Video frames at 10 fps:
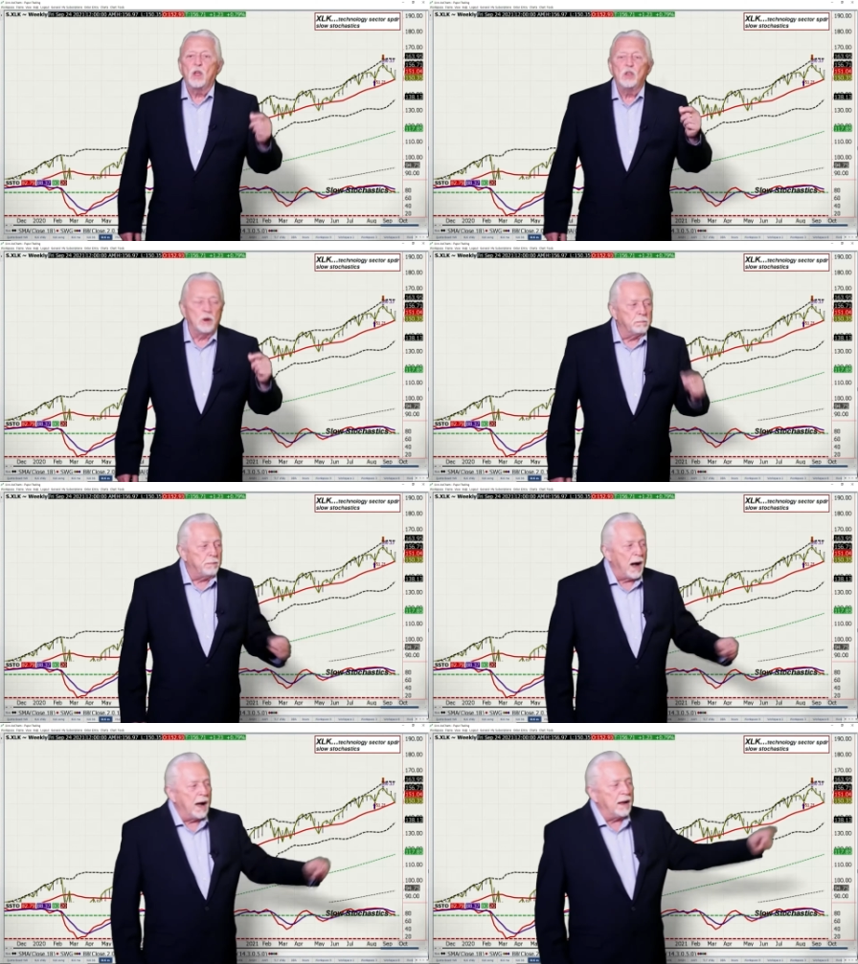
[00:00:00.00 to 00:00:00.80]
you're
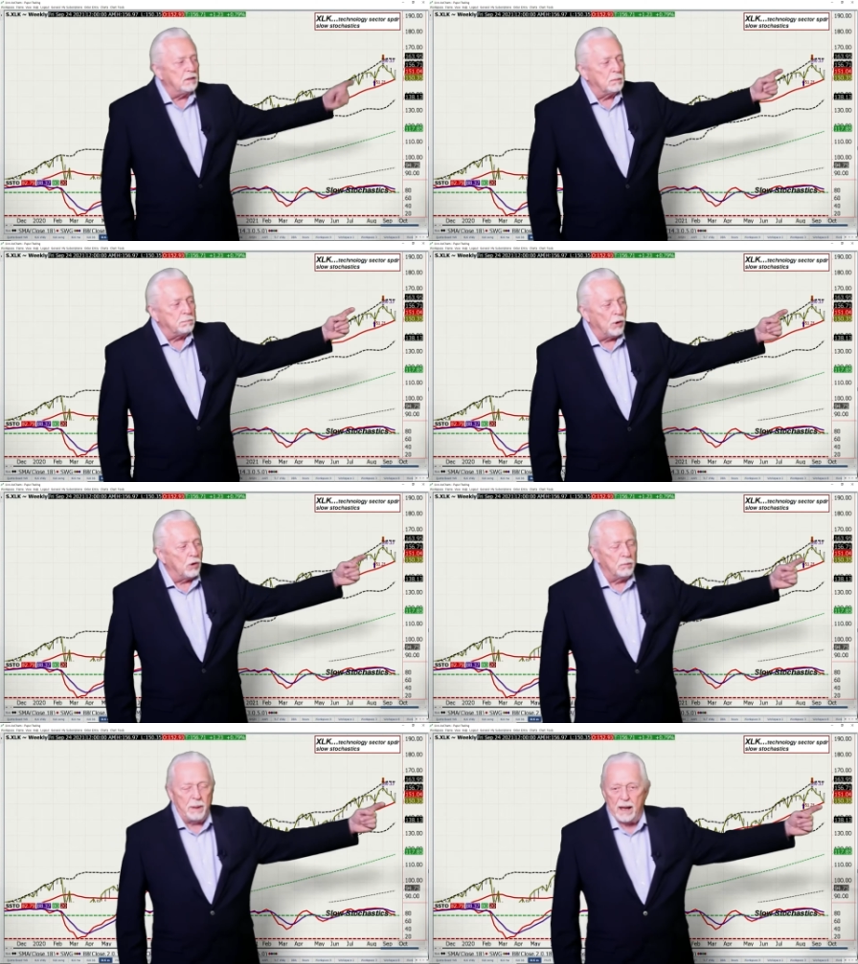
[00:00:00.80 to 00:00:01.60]
buying the
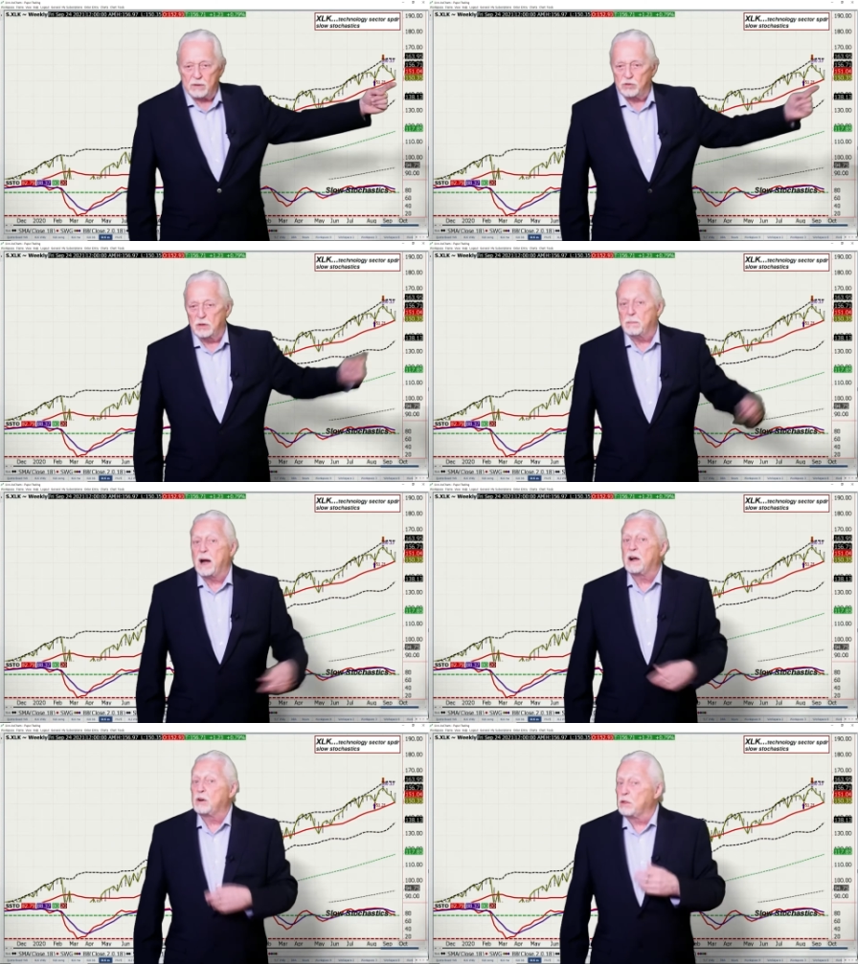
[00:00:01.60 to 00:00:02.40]
pullbacks in the
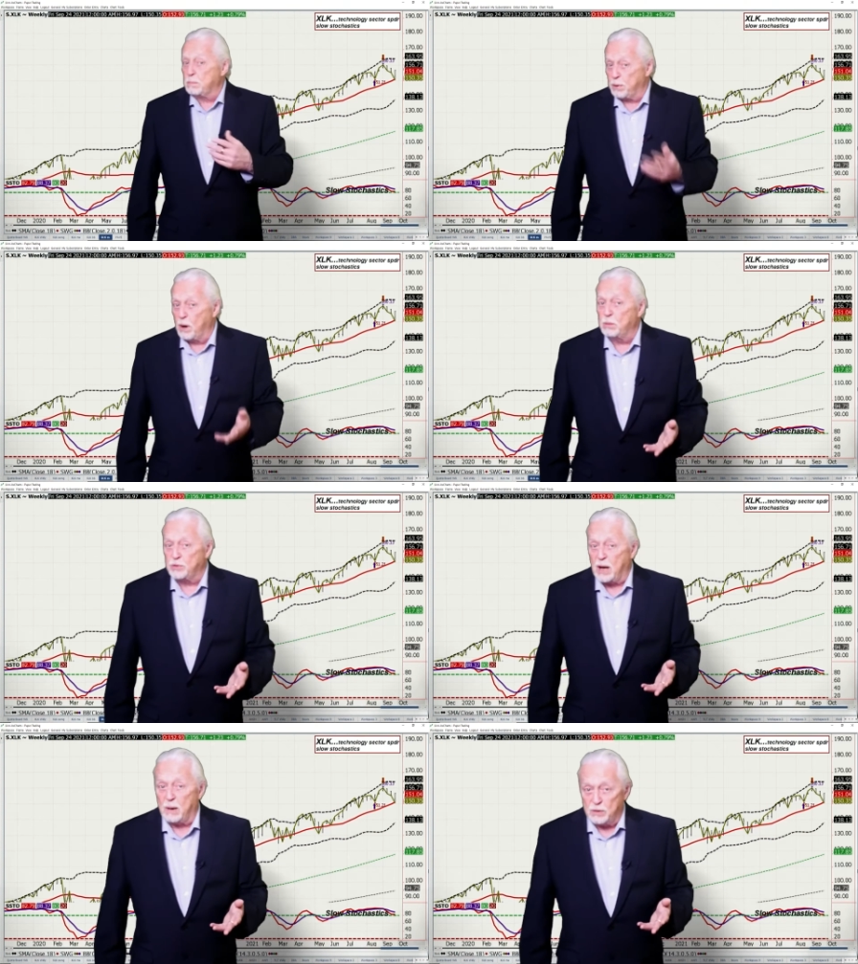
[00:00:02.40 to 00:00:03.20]
market or the
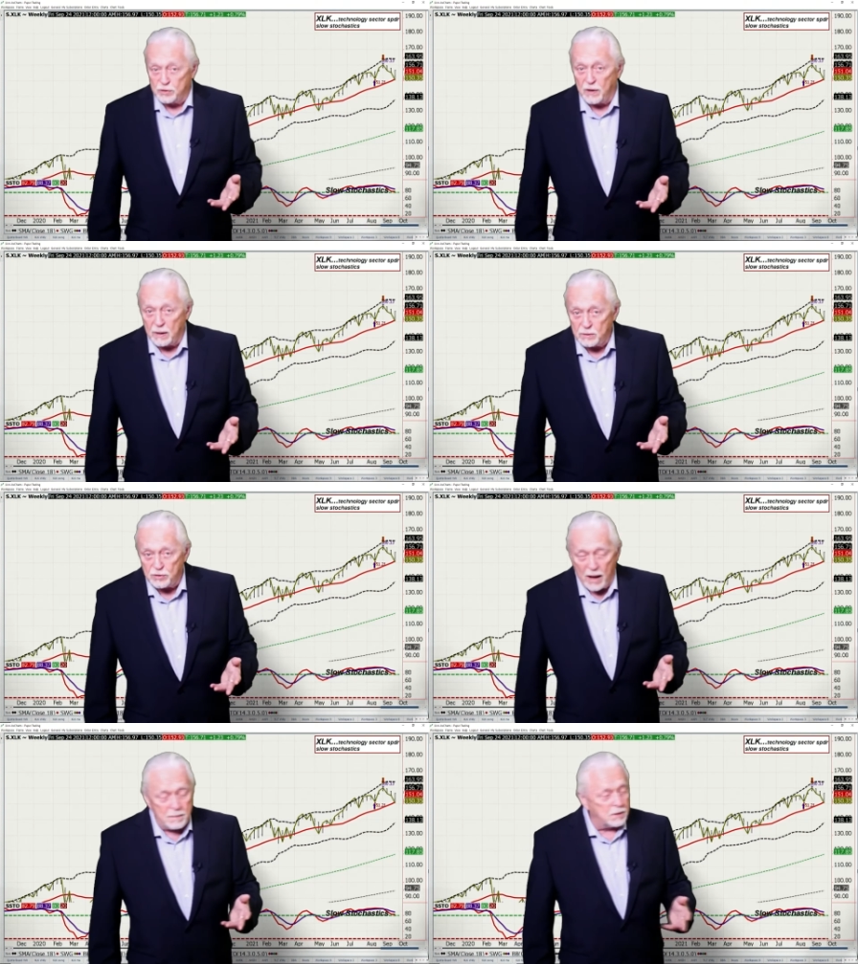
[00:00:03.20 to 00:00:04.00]
pros are, as far
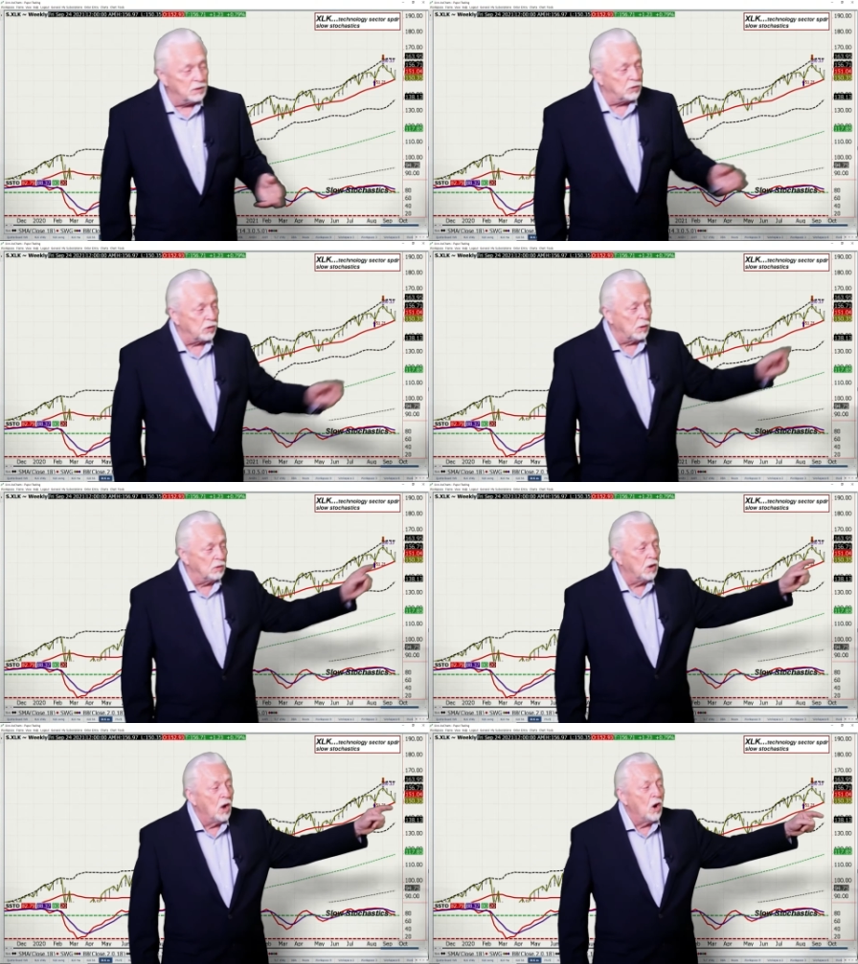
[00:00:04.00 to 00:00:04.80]
as I'm
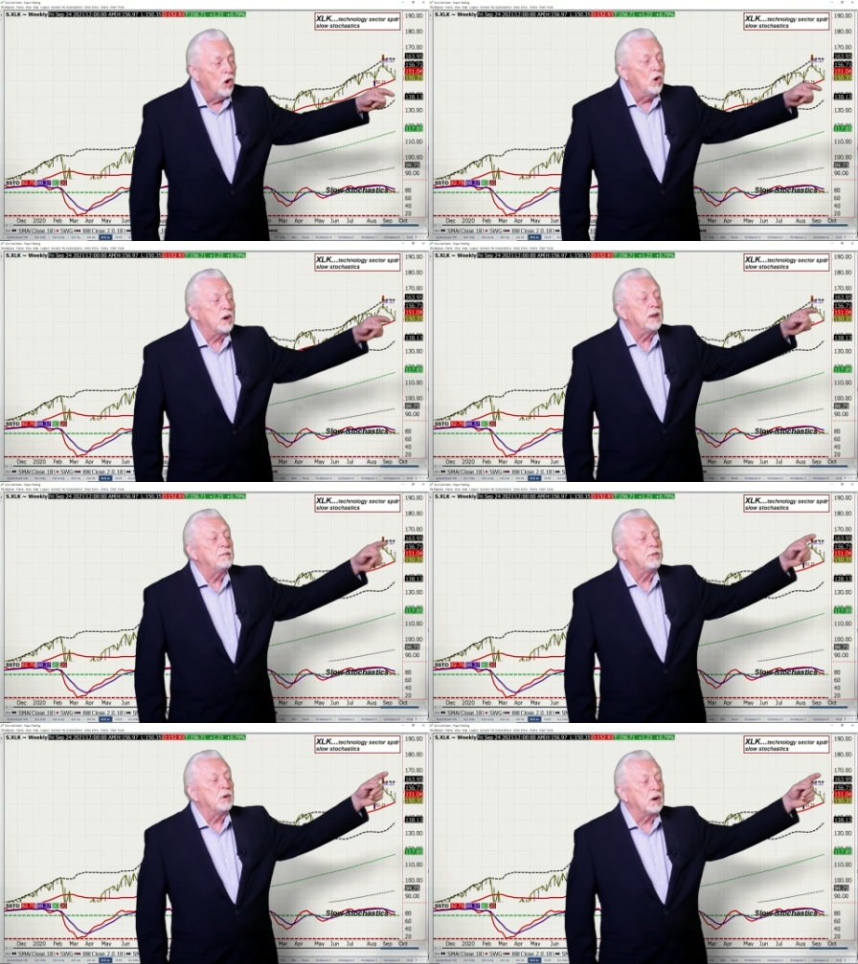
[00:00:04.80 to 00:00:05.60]
concerned, looking
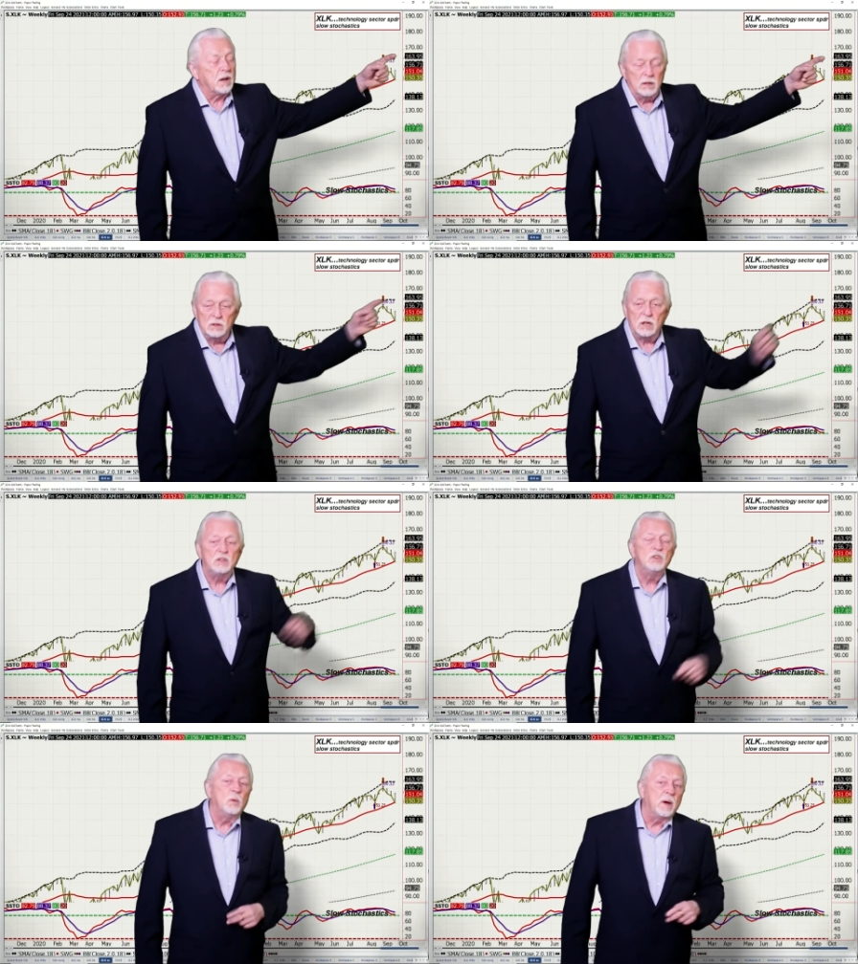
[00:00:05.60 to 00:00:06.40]
for a
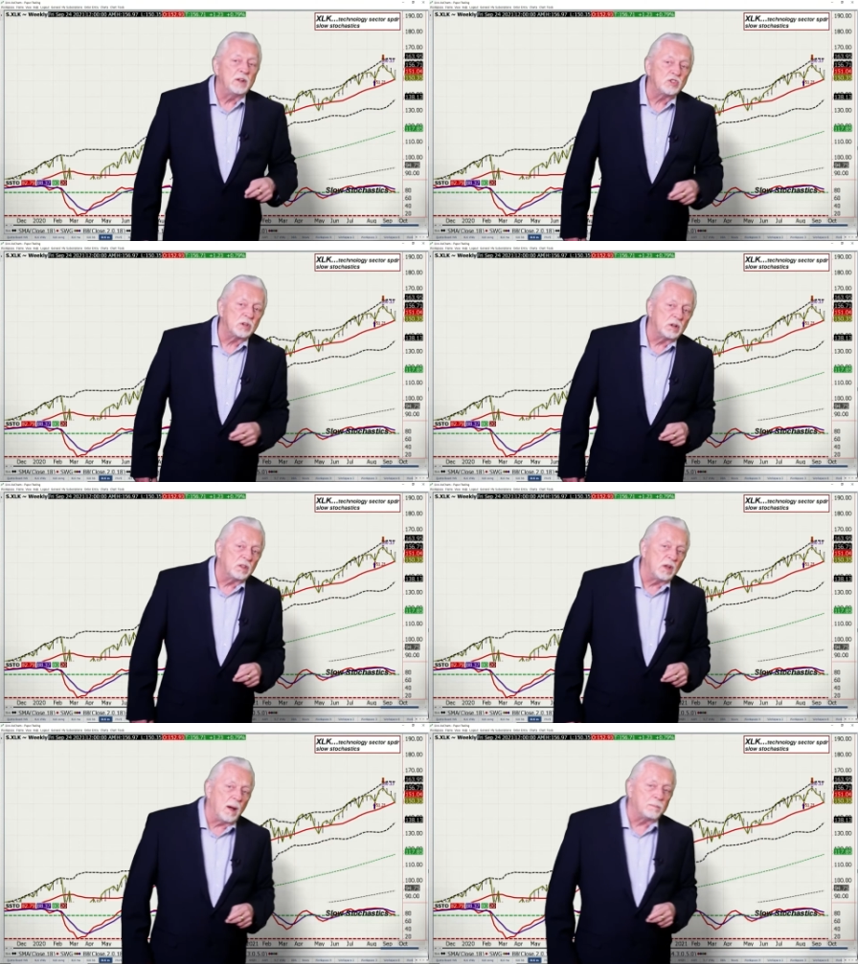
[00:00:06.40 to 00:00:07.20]
continuation of
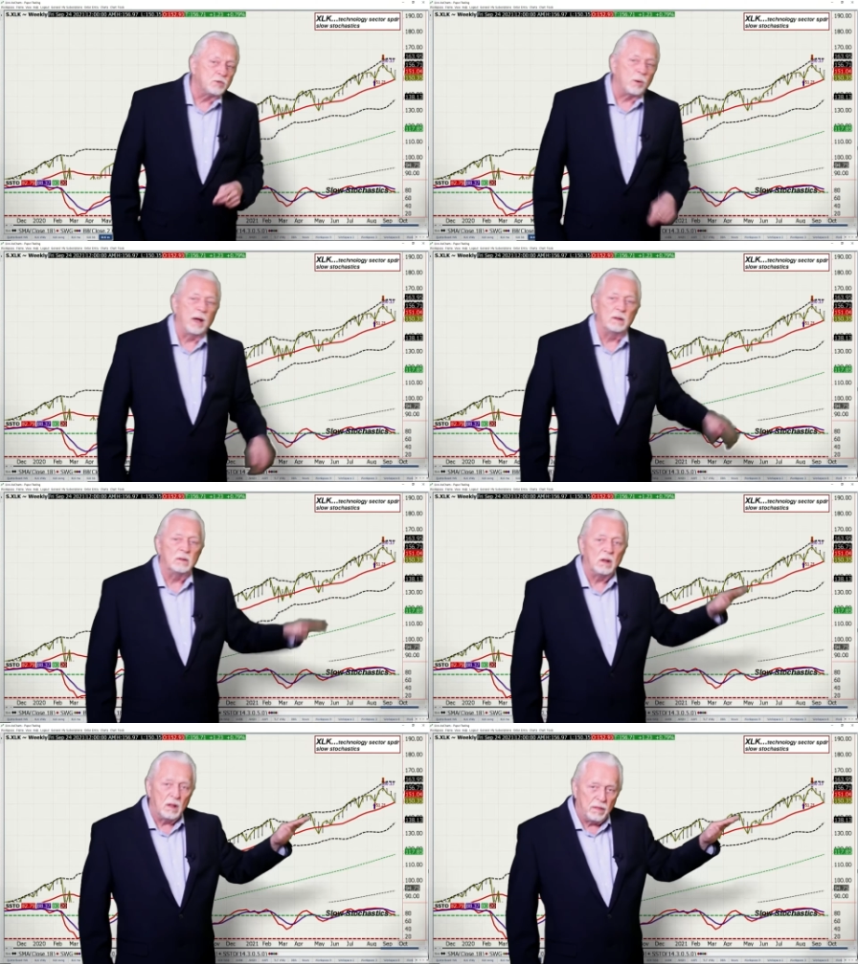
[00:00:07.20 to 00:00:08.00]
the uptrend.